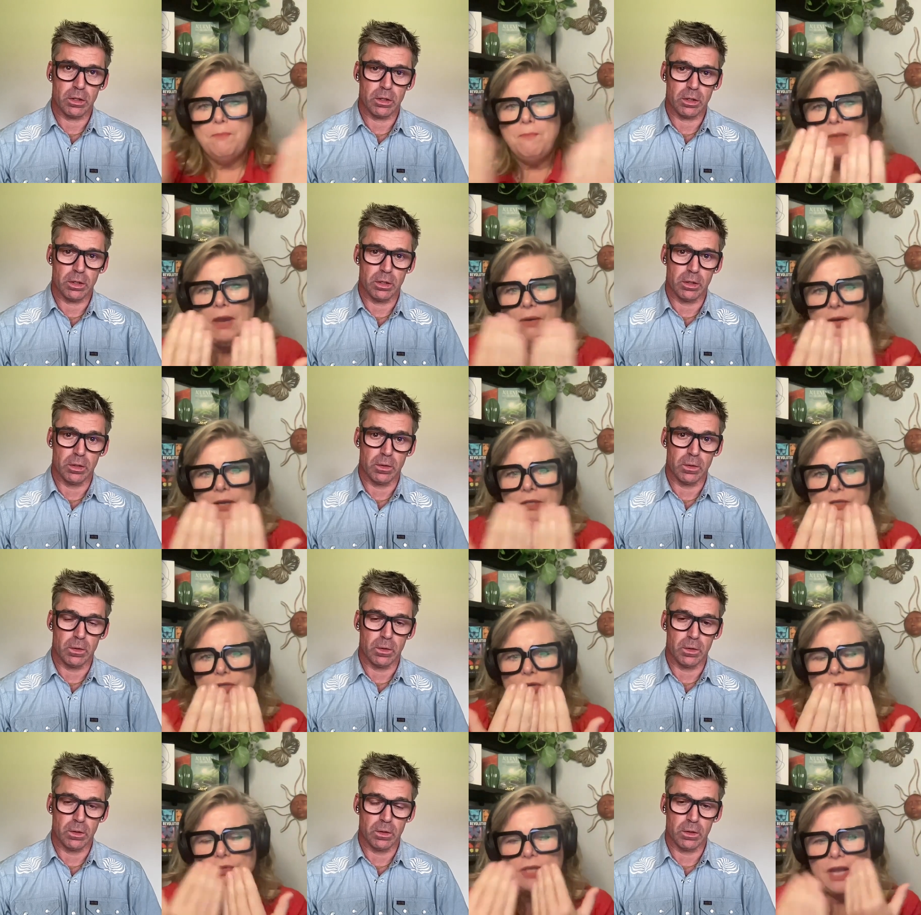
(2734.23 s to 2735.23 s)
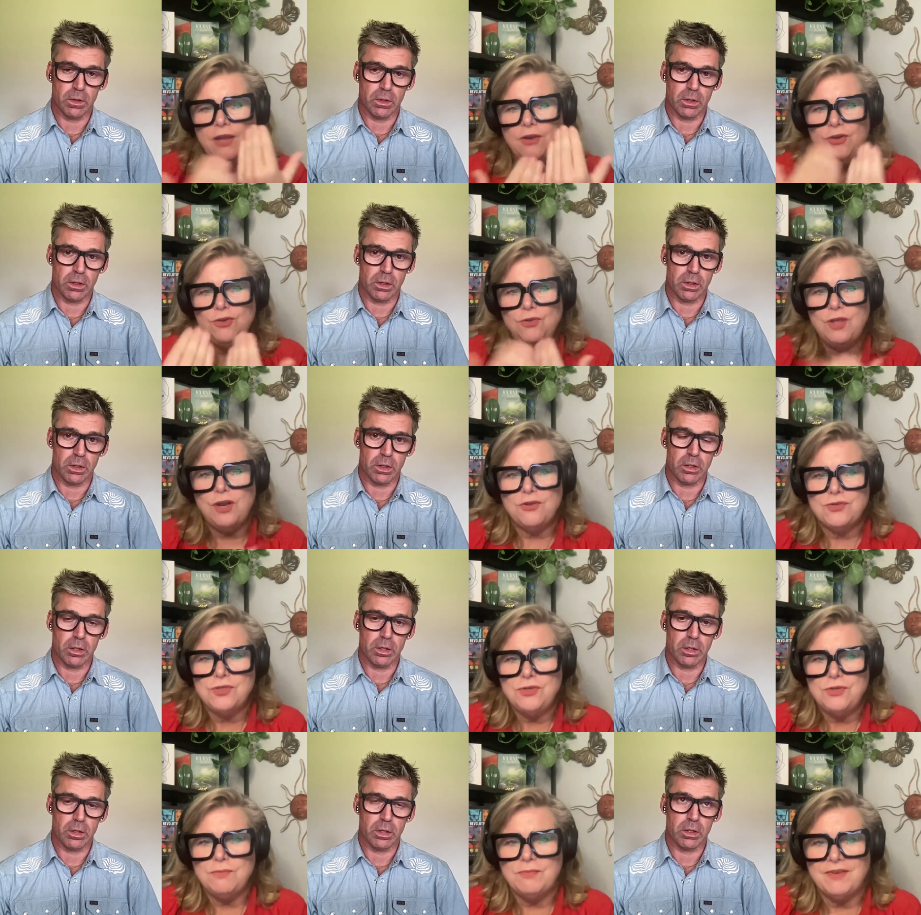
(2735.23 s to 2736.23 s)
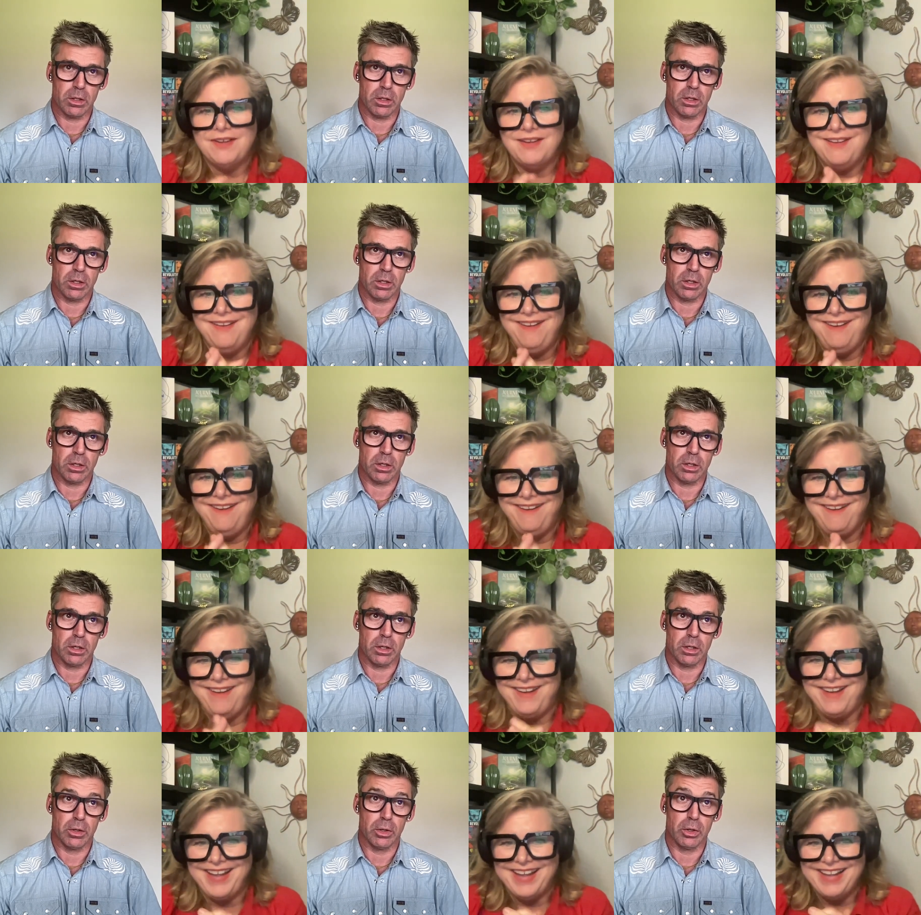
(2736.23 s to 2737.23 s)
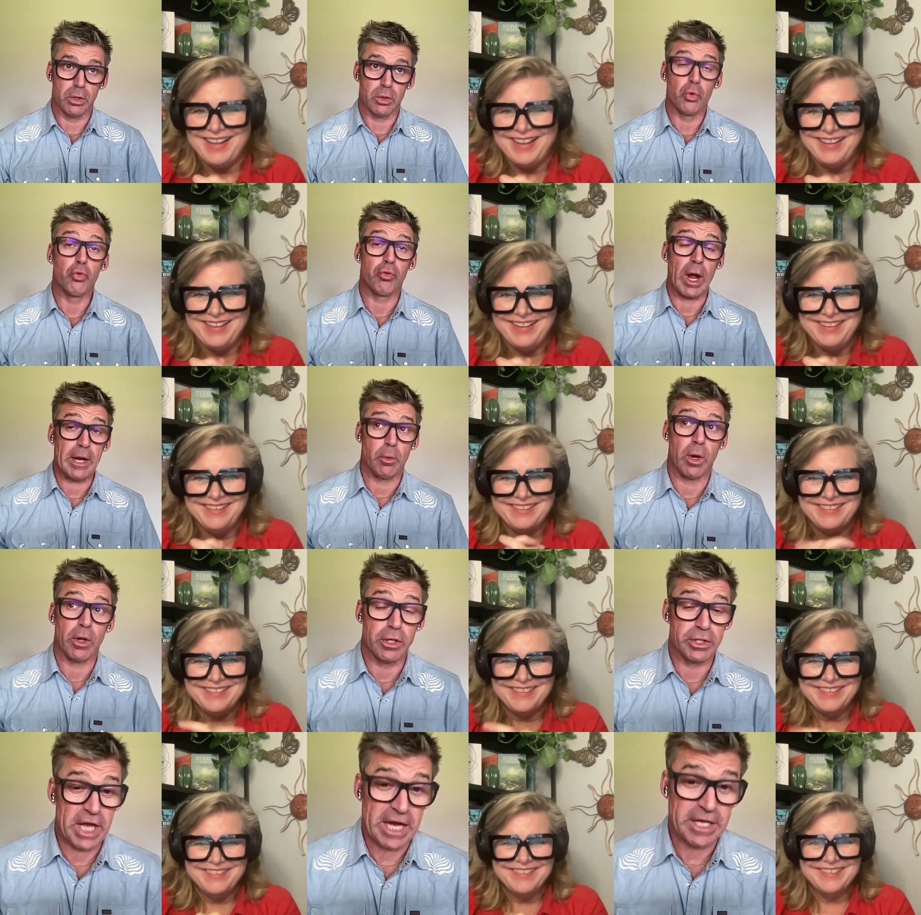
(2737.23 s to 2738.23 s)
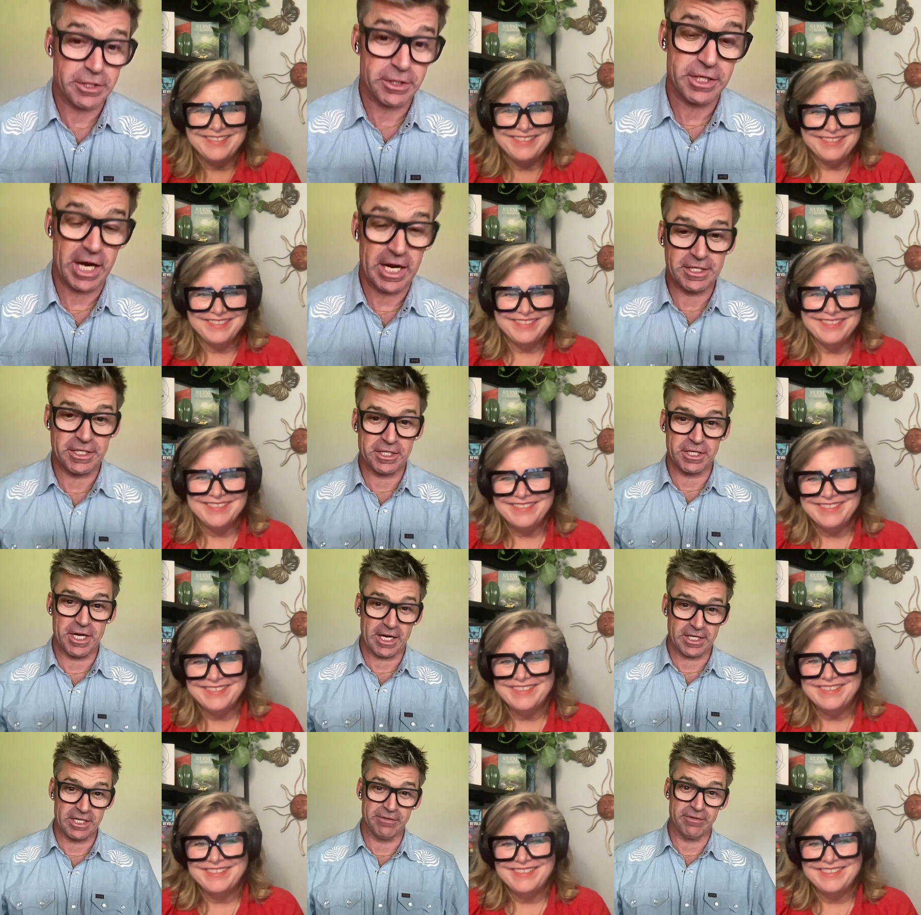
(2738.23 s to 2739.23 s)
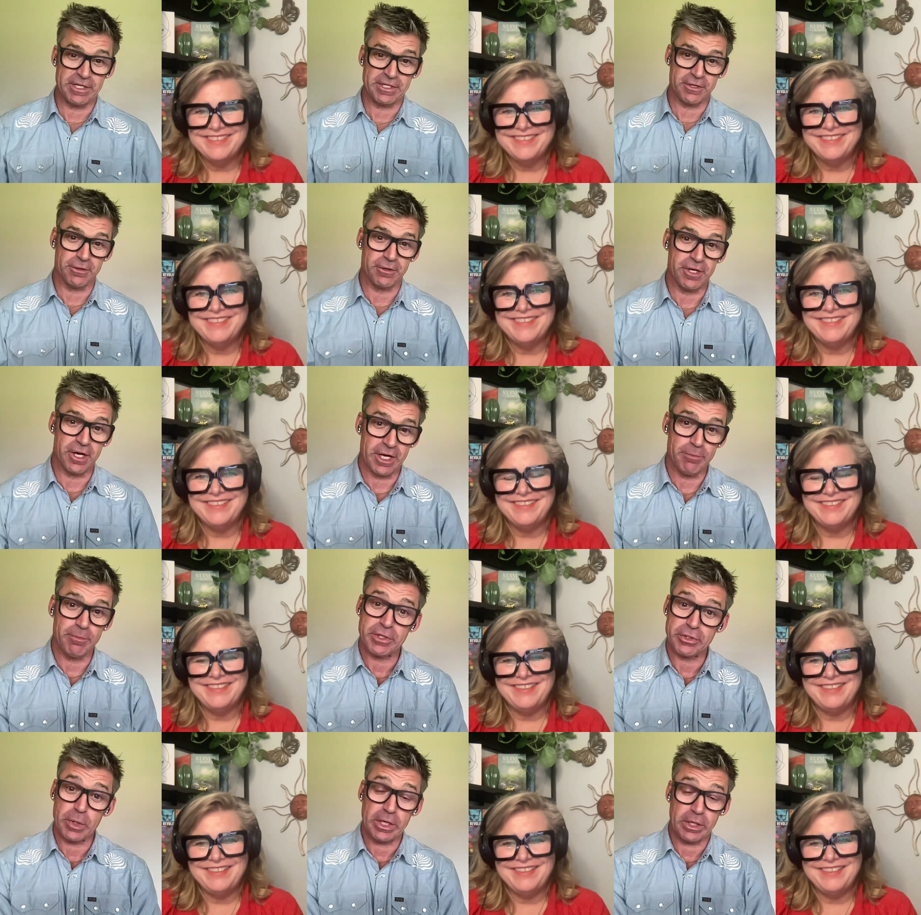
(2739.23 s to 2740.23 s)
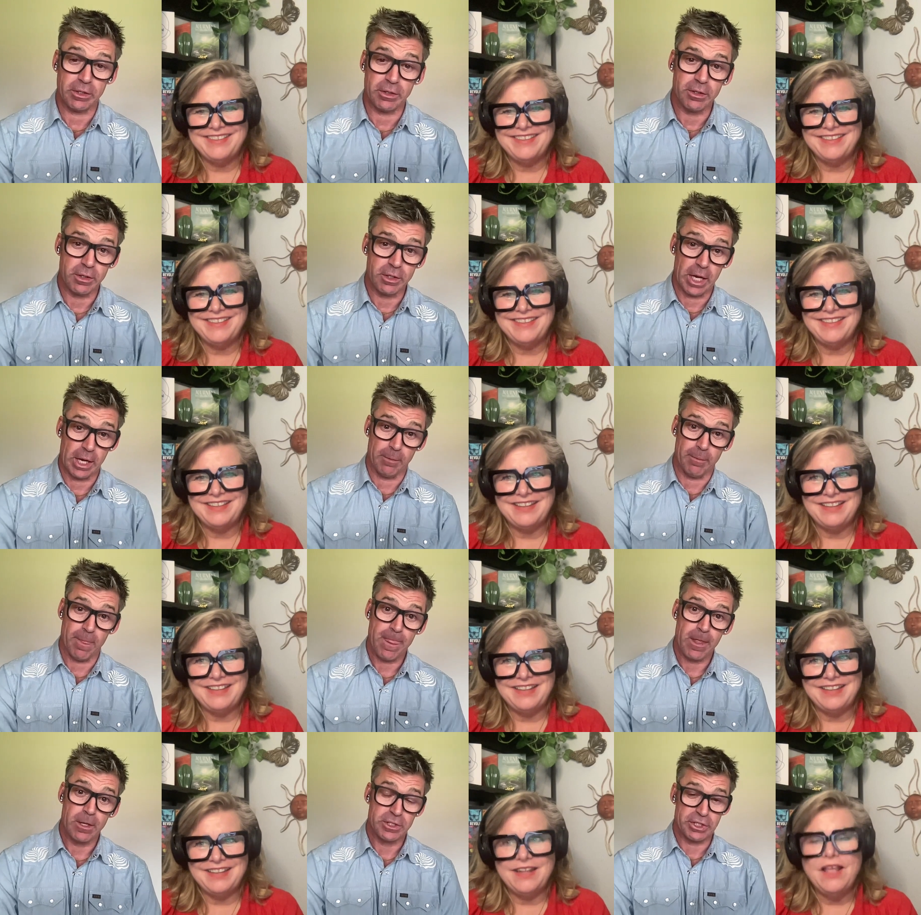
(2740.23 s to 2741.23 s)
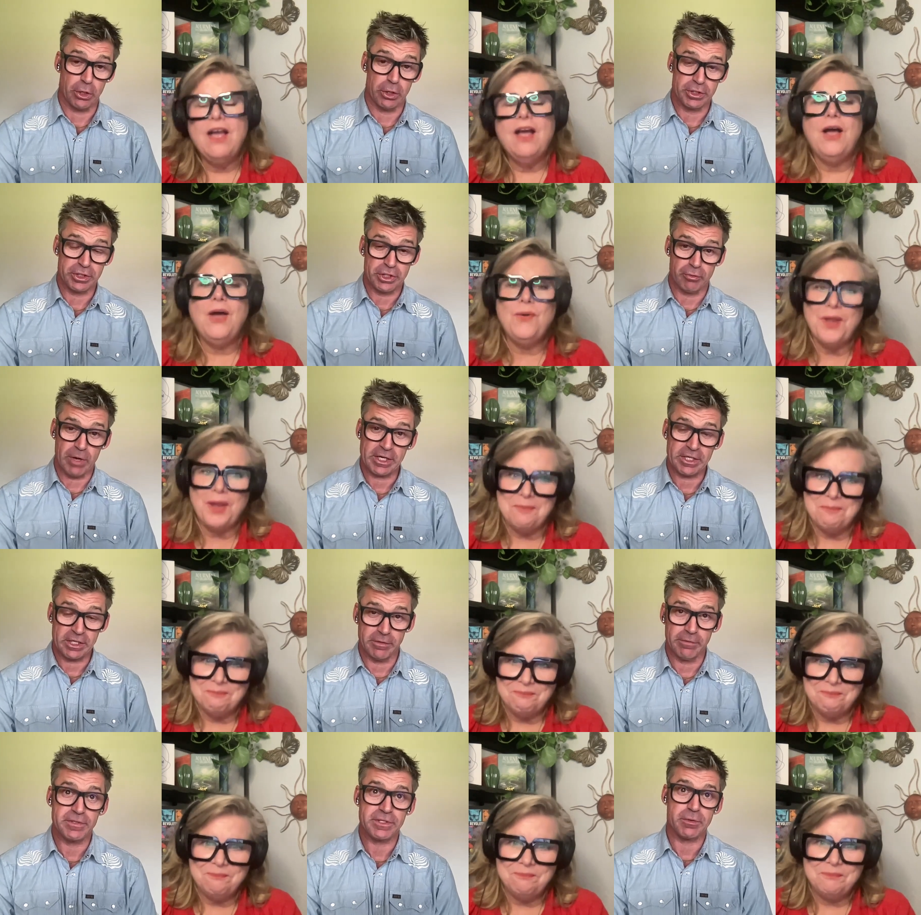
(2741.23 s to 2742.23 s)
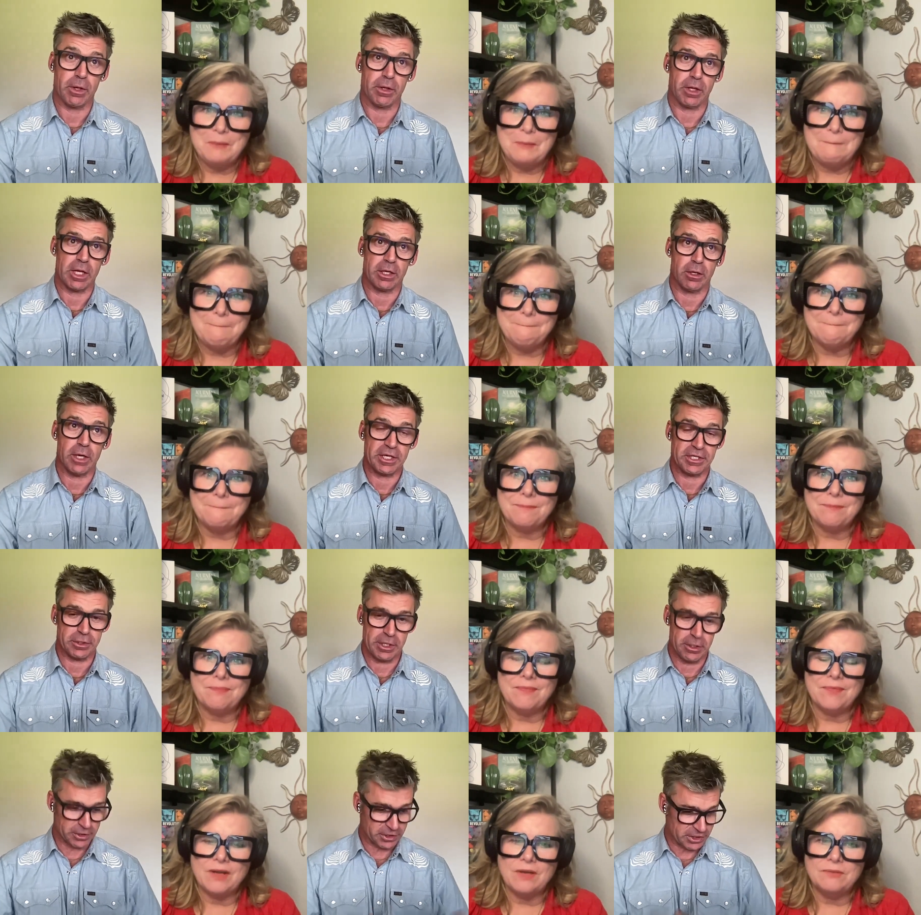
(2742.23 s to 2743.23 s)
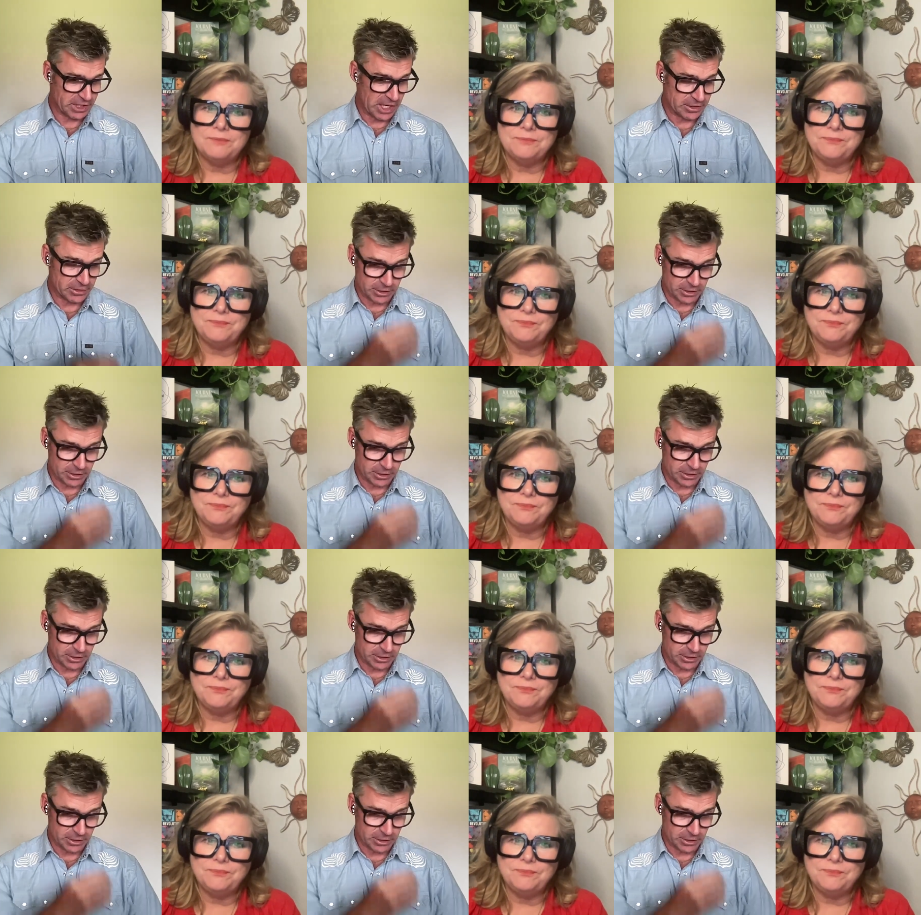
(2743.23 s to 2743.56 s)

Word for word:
Speaker 1: marrying the two. So how do you do that on Zoom?
Speaker 2: Right. Well, there's exercises and activities that are done in between. Yeah. So there's directives with like, okay, so here's this